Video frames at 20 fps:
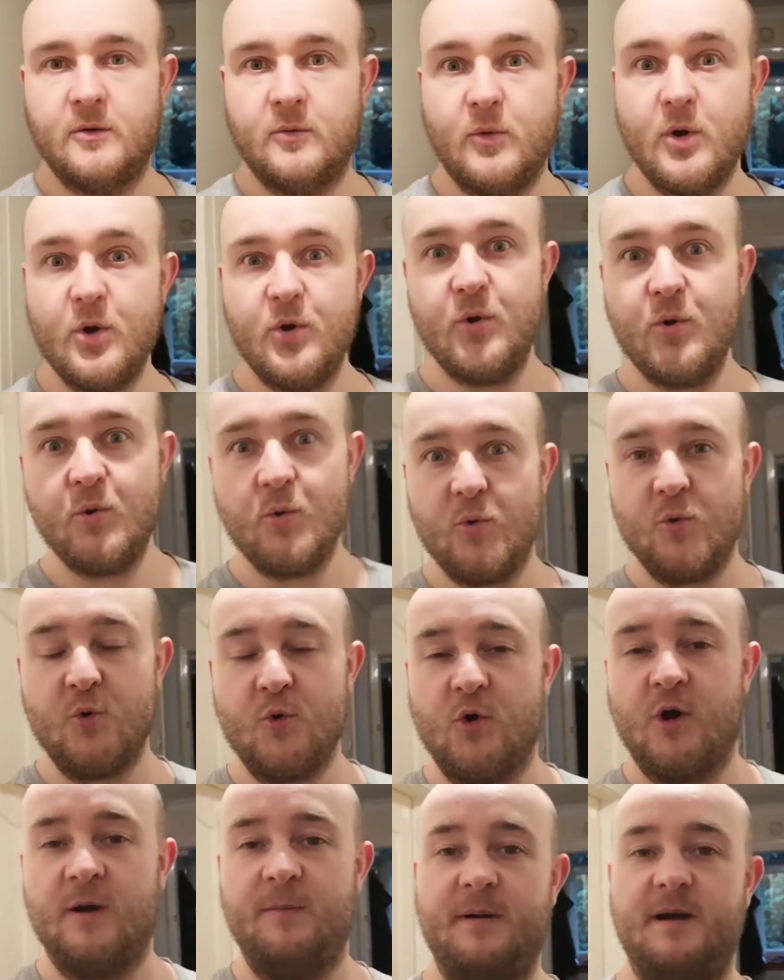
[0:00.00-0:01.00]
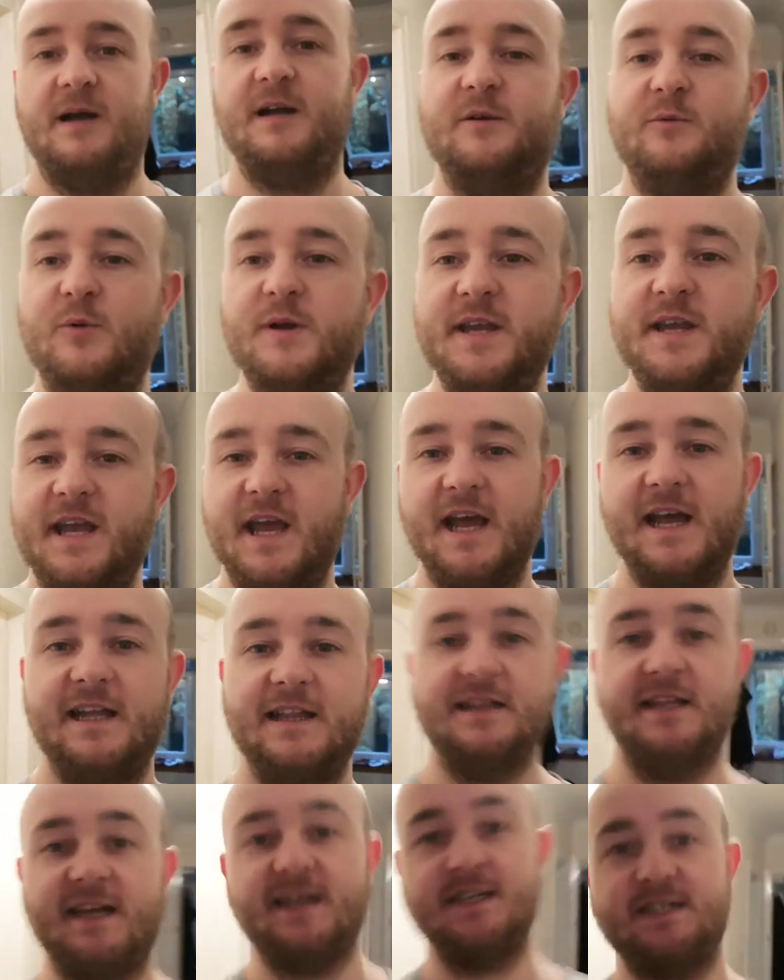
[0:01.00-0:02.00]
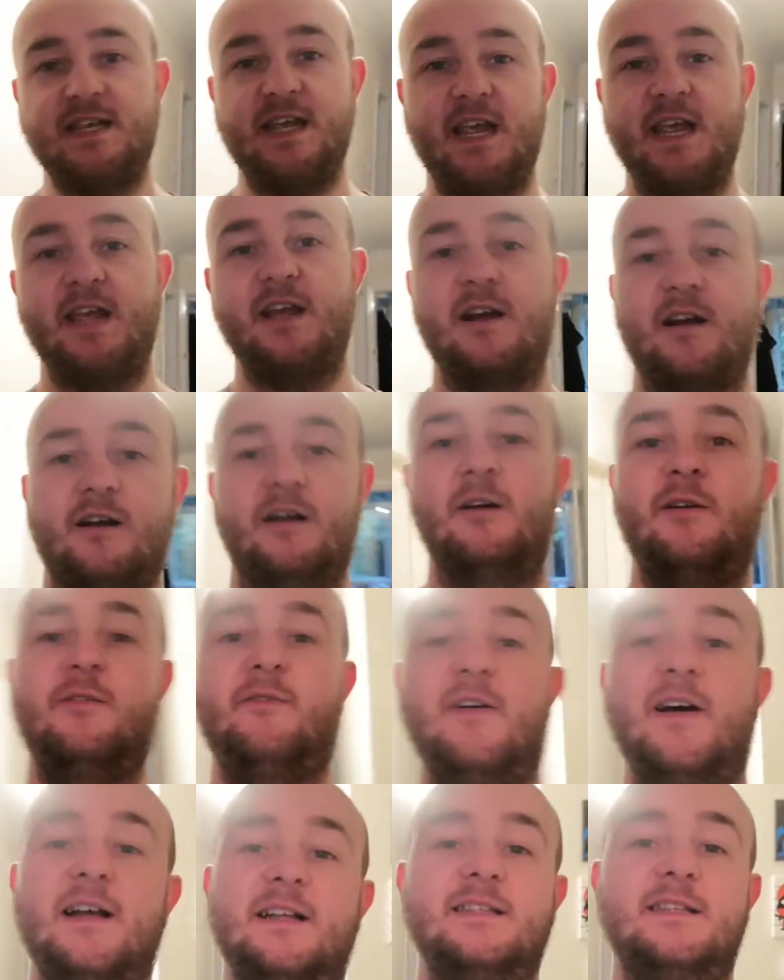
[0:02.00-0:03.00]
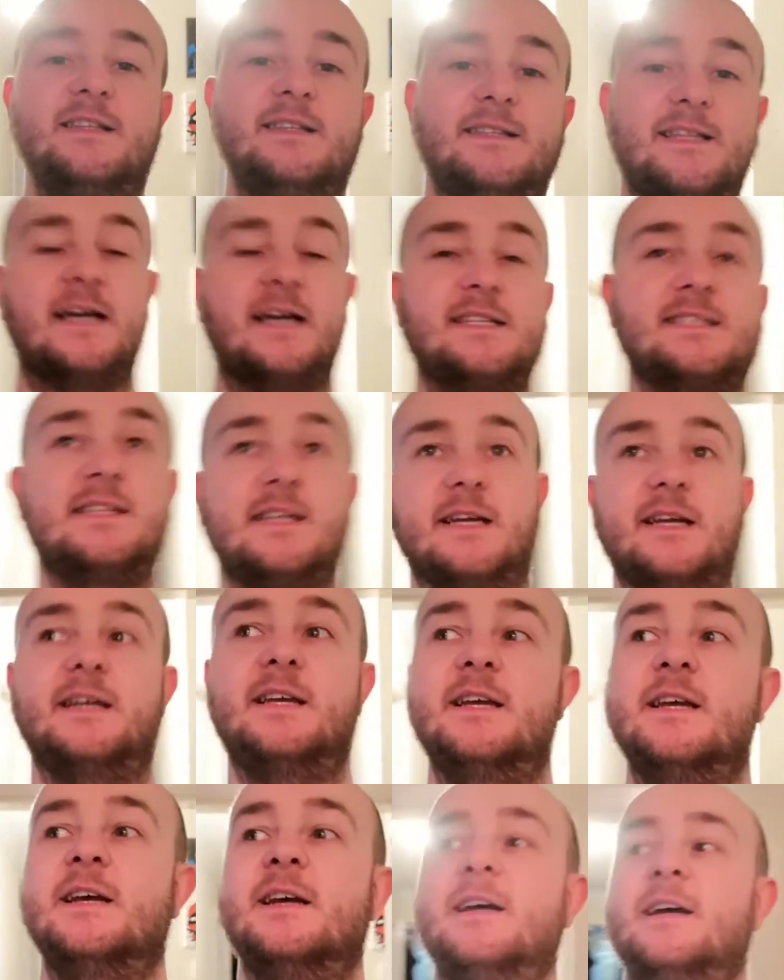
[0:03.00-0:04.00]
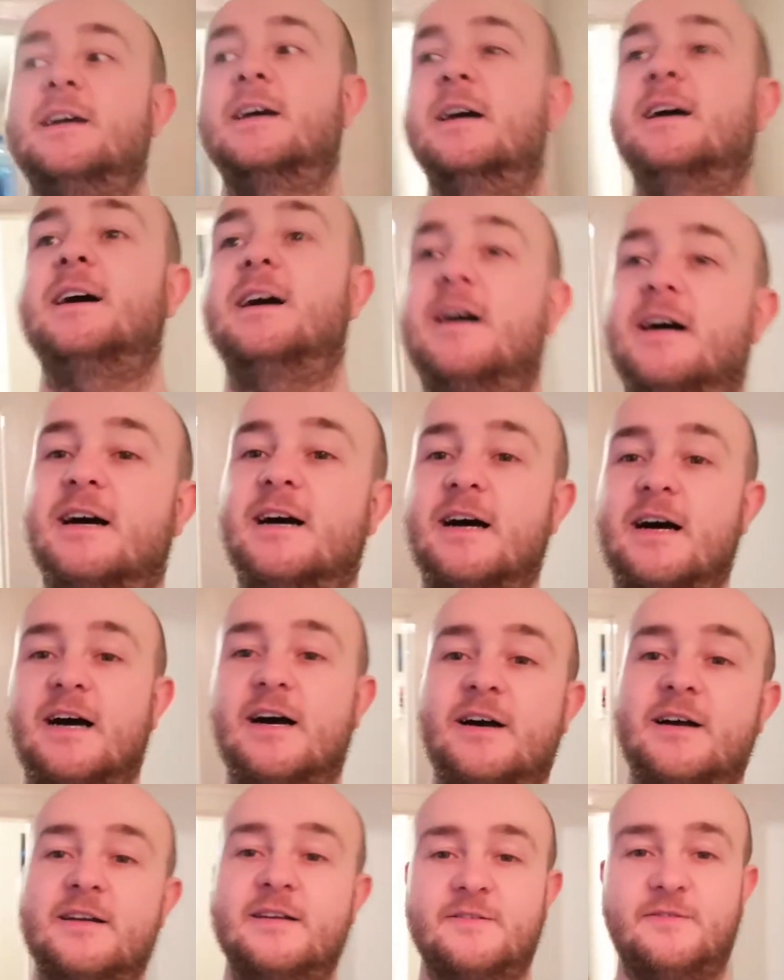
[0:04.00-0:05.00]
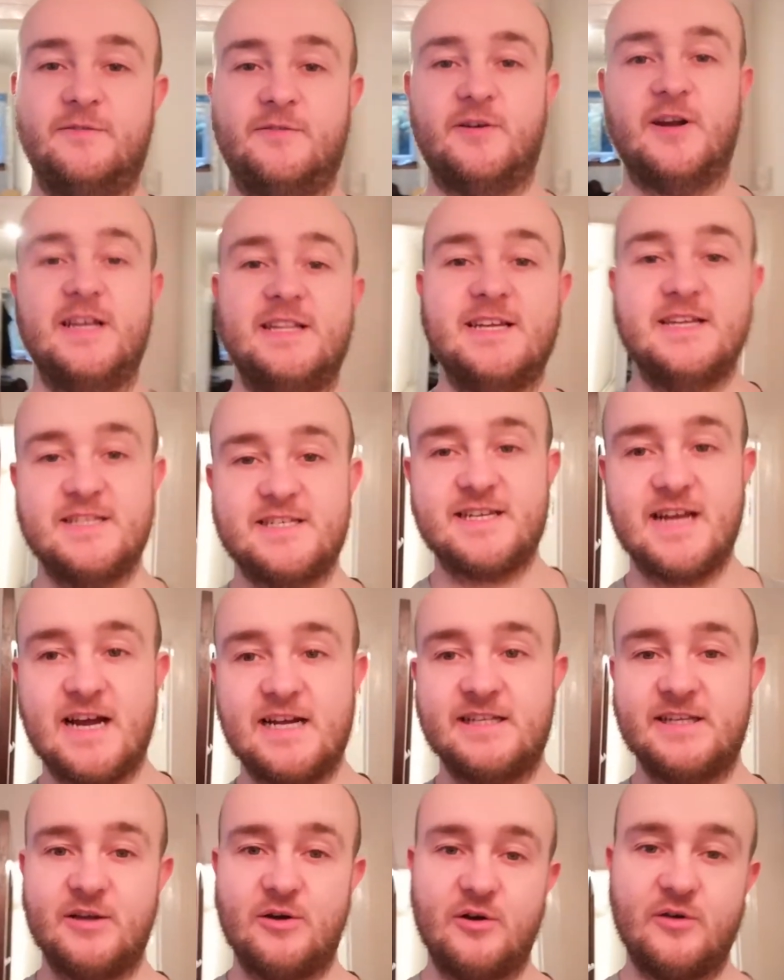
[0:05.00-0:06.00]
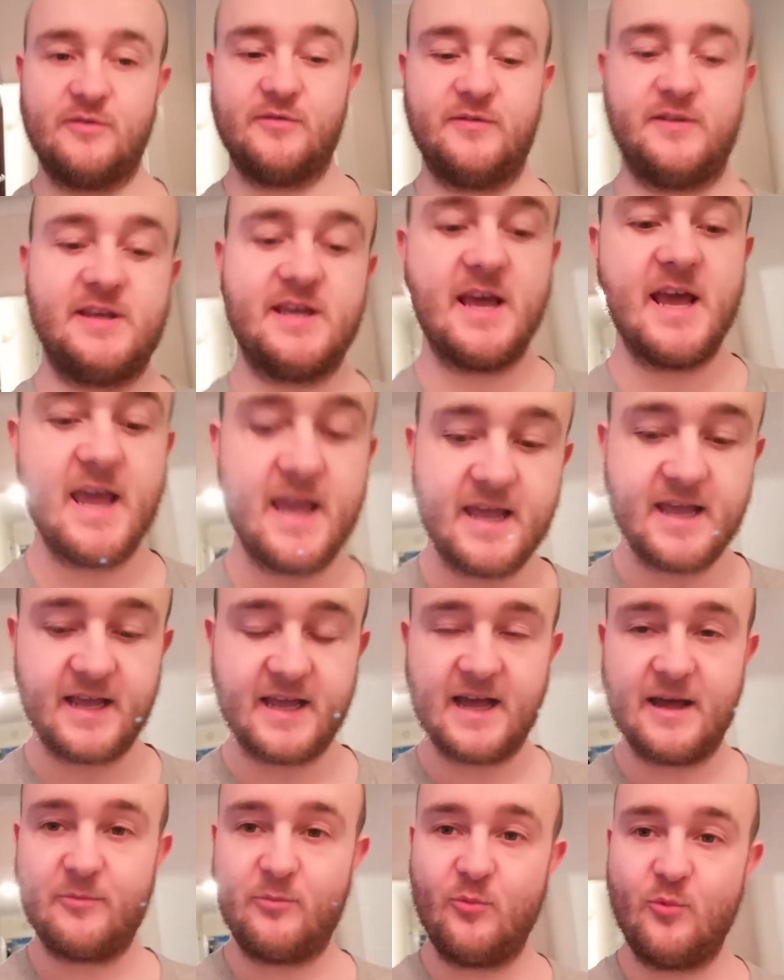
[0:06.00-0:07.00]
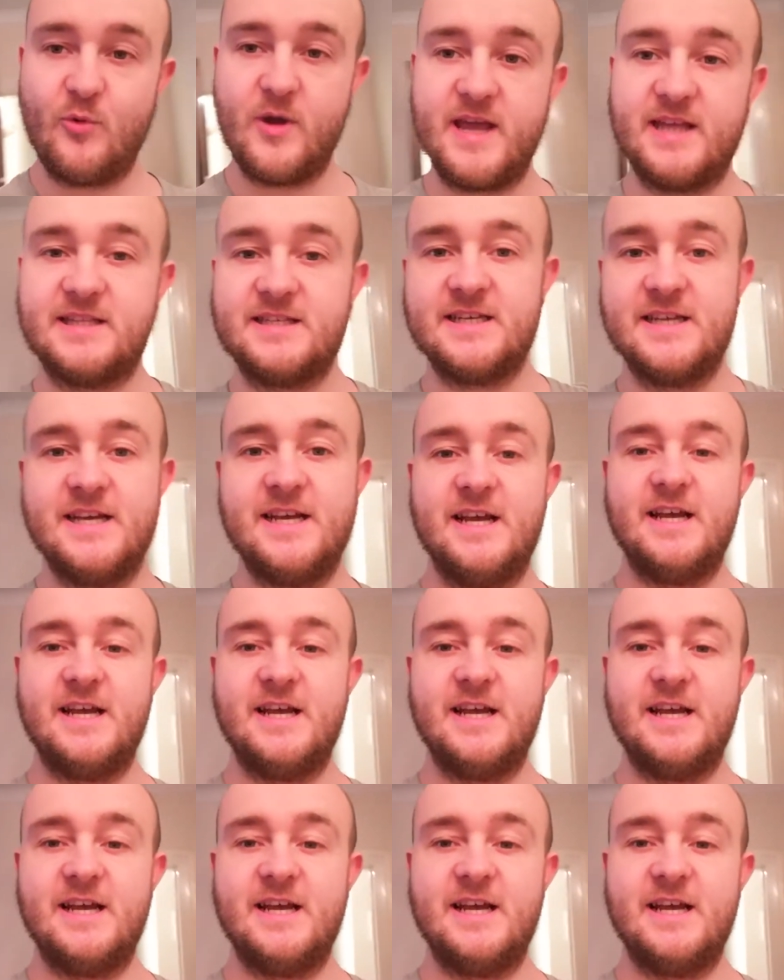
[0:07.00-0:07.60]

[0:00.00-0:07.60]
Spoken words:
Woo! My weekend is here. Fantastic. Ah, Friday and Saturday off. Yay, can't wait.